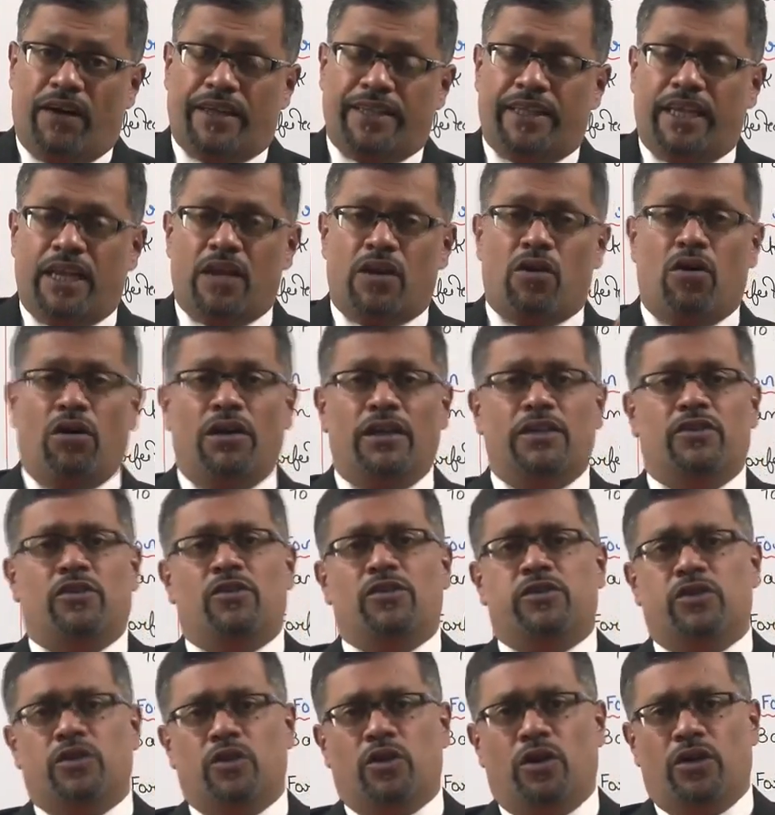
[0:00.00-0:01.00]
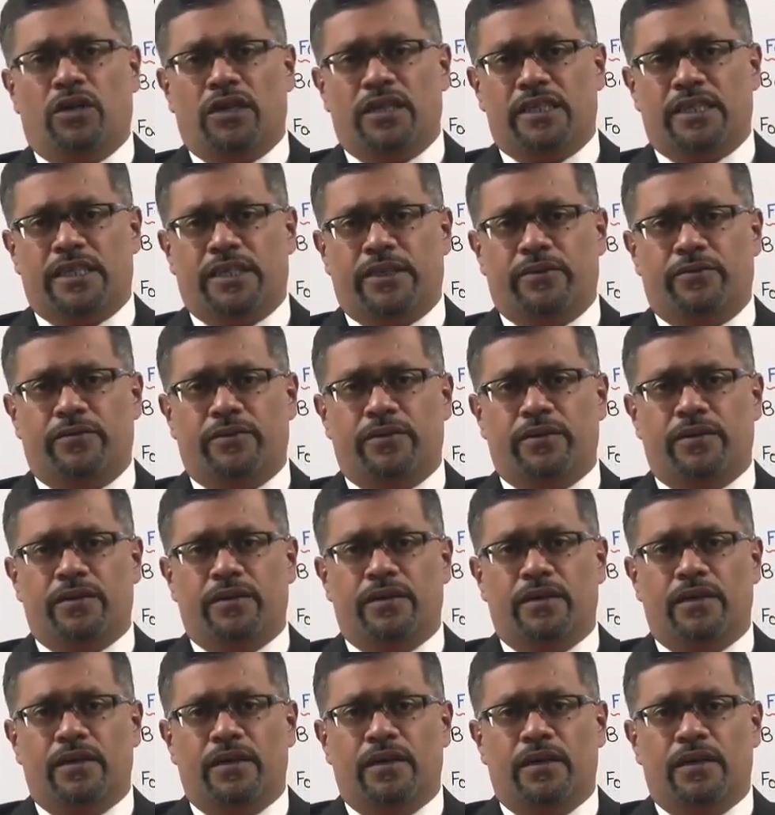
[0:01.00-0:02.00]
final call is also not received.
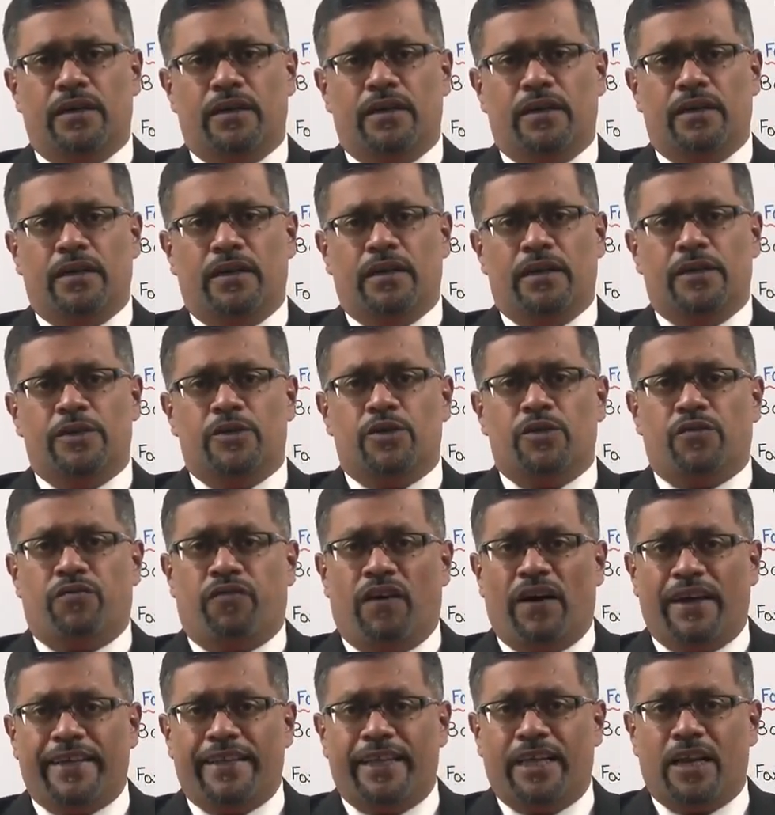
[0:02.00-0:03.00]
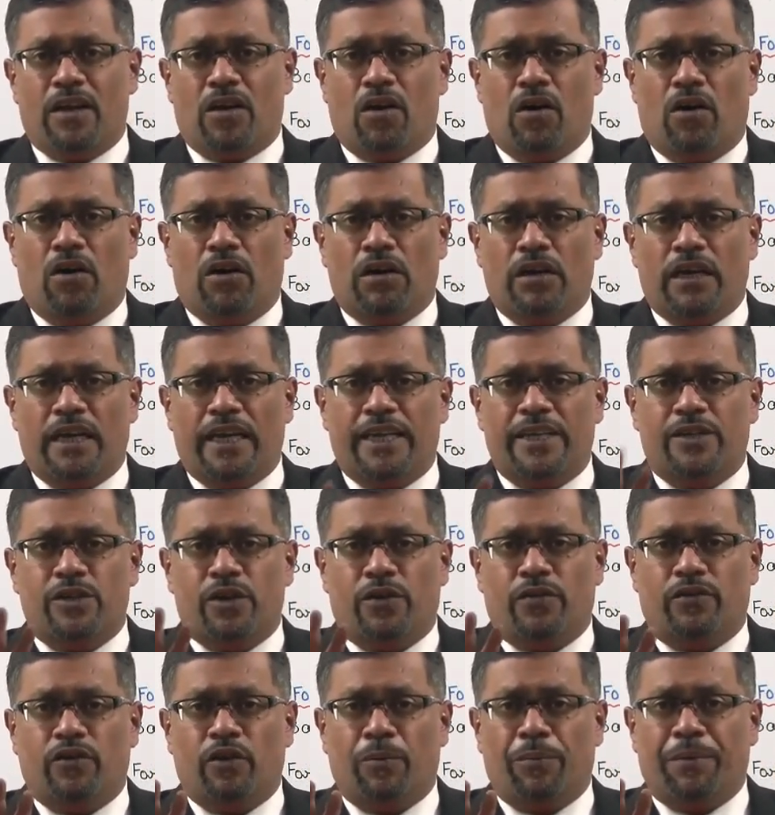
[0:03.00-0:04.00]
So, final call is
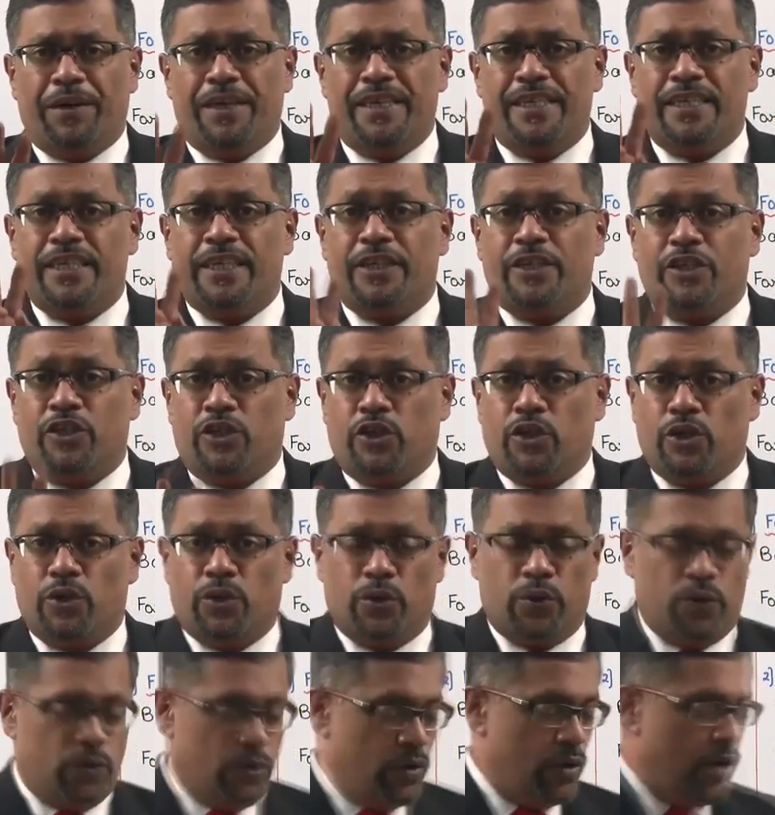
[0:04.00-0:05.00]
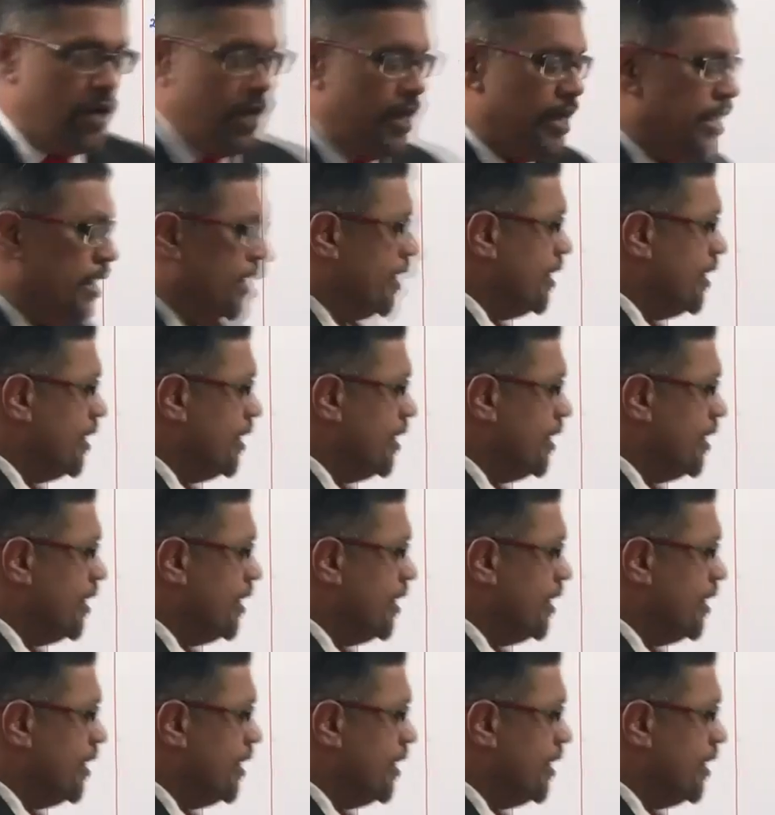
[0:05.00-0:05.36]
of rupees 2.